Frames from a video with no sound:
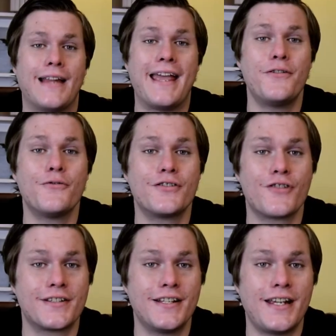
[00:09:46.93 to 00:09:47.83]
If you're
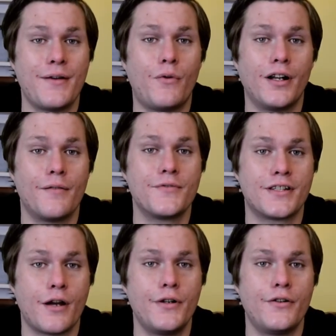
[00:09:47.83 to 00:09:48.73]
interested in why I'm
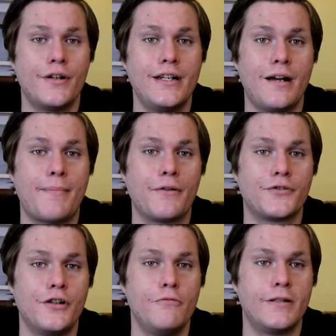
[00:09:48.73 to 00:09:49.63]
so annoyed about
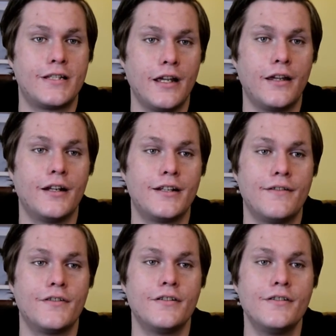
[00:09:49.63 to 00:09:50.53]
two particular
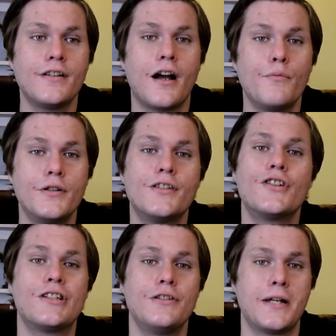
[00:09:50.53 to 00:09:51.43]
dividends, I would
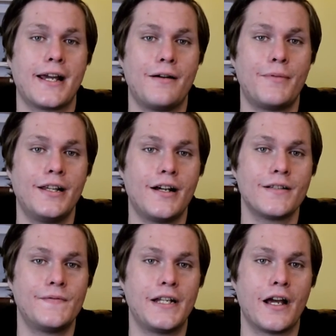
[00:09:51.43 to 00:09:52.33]
suggest you check out my
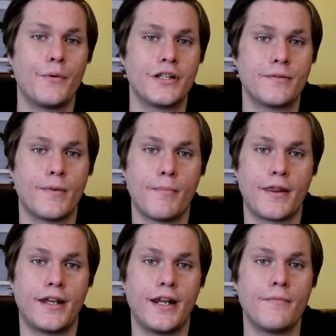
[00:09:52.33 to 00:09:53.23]
last video, which is my
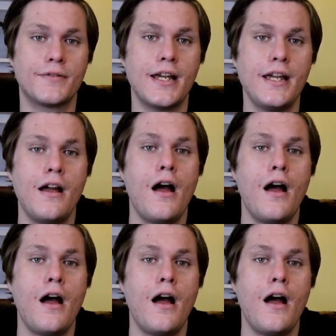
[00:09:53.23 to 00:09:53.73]
monthly update.